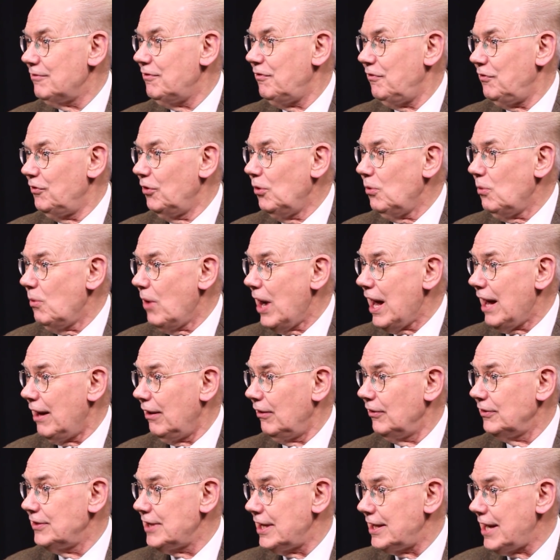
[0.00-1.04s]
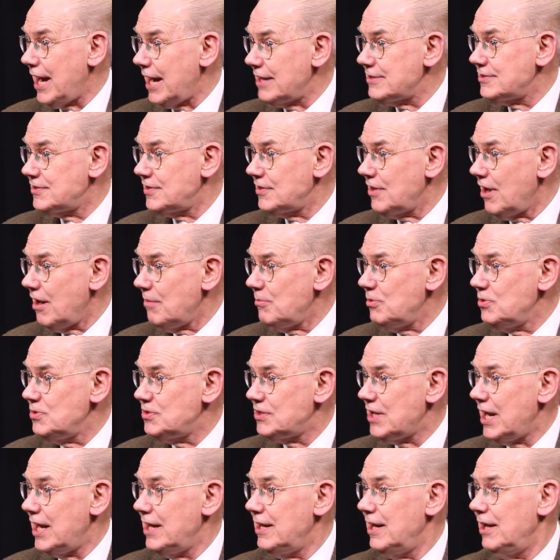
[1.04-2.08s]
full well that had Saddam
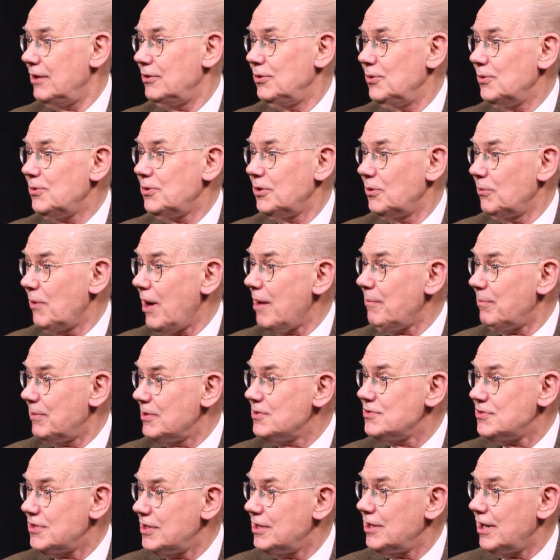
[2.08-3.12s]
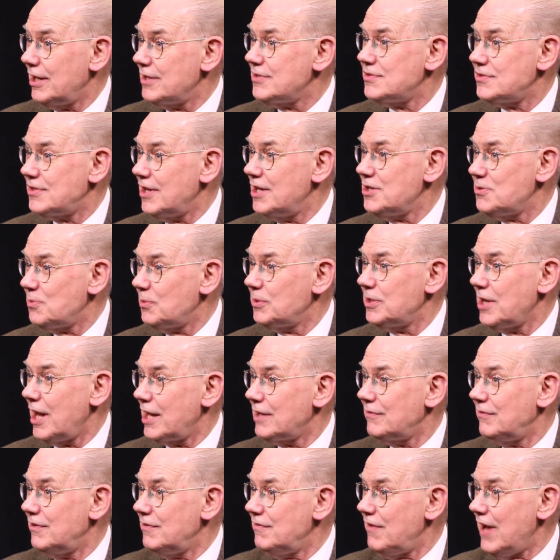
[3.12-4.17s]
Hussein had nuclear weapons, the United States would not
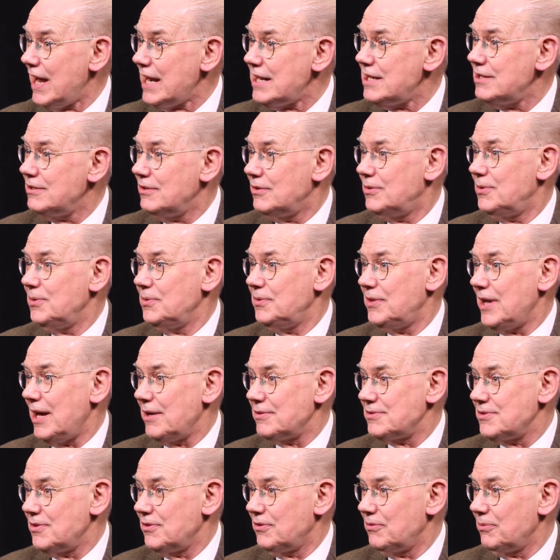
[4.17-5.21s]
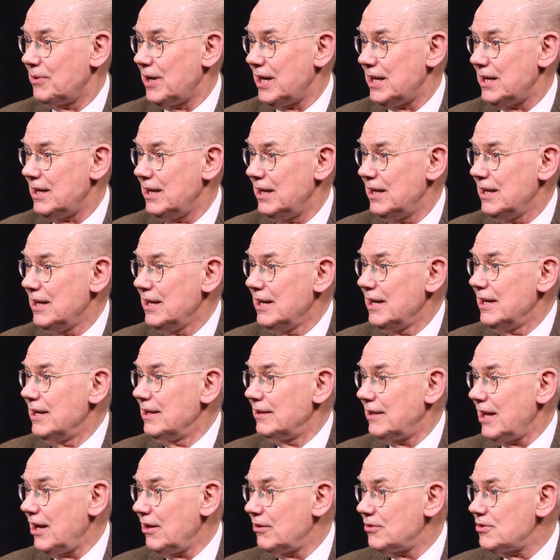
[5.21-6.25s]
have invaded in 2003.
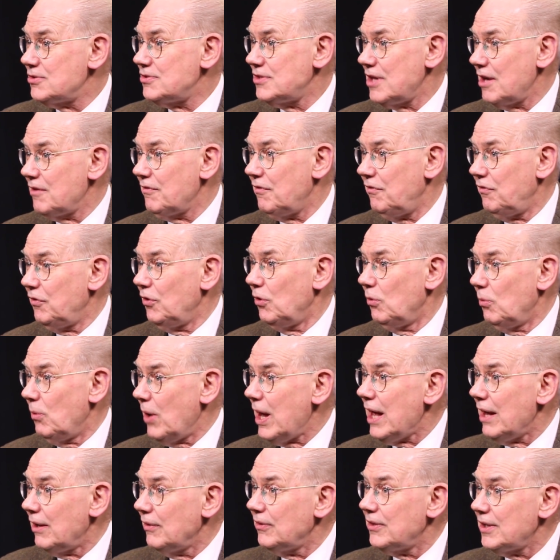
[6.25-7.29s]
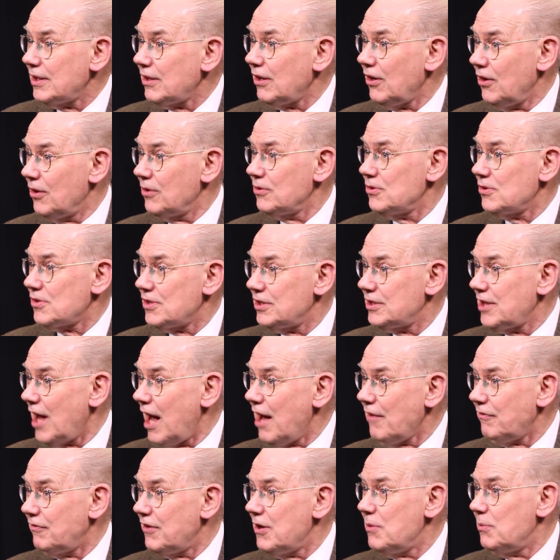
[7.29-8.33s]
They understand full well that Colonel
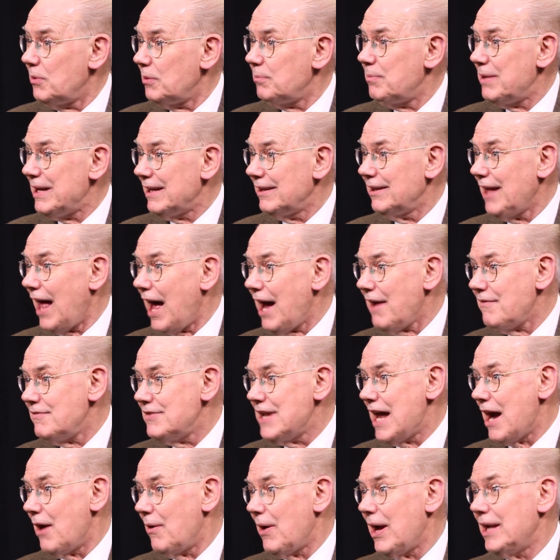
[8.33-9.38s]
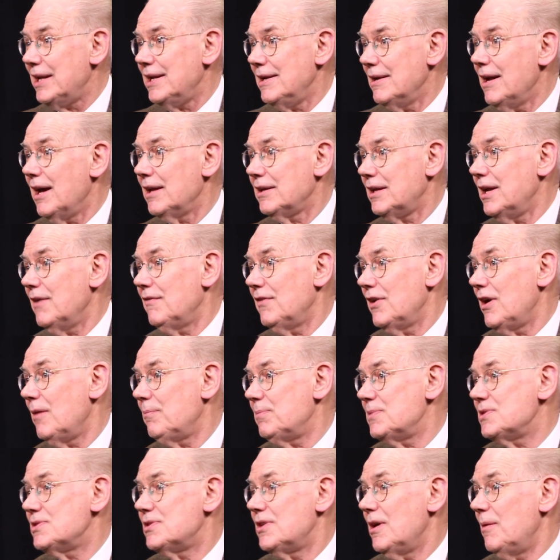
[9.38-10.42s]
Gaddafi would be alive now had he not given
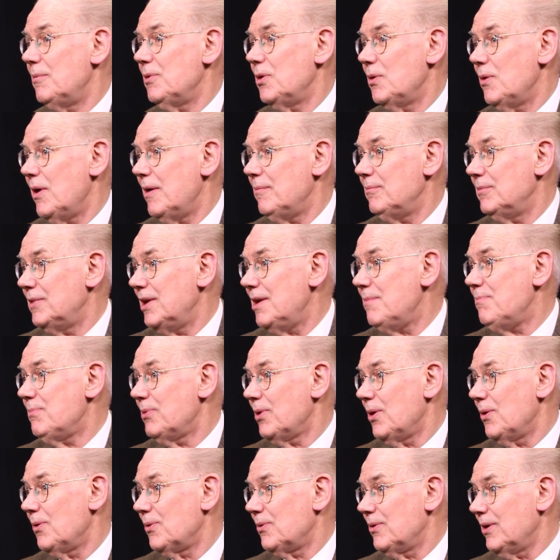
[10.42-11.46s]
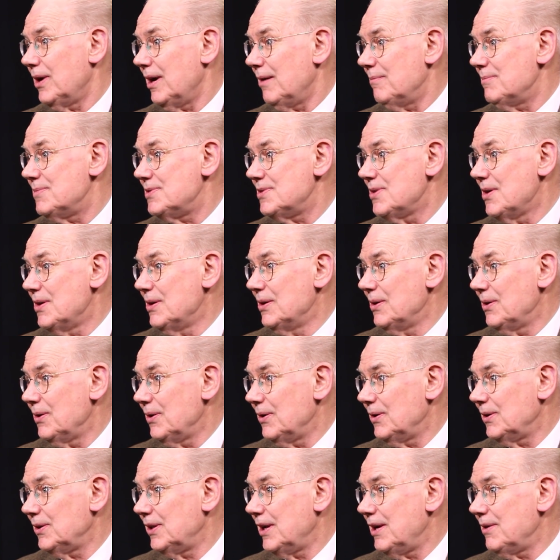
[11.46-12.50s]
up his WMD programs
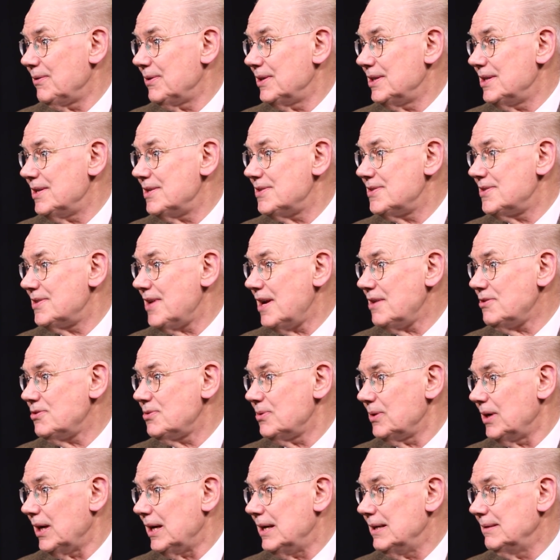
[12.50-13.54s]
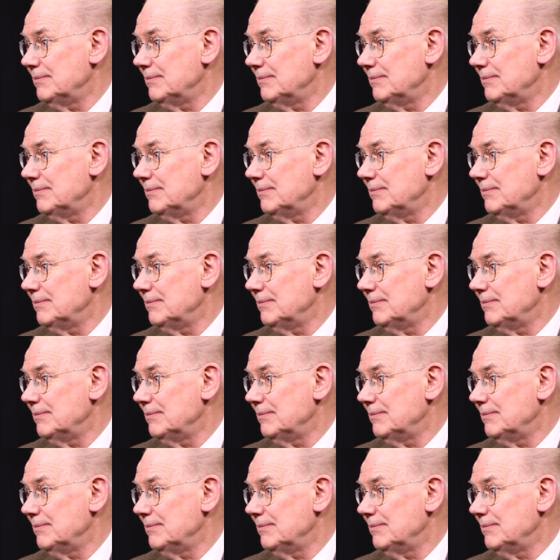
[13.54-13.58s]
earlier in this century.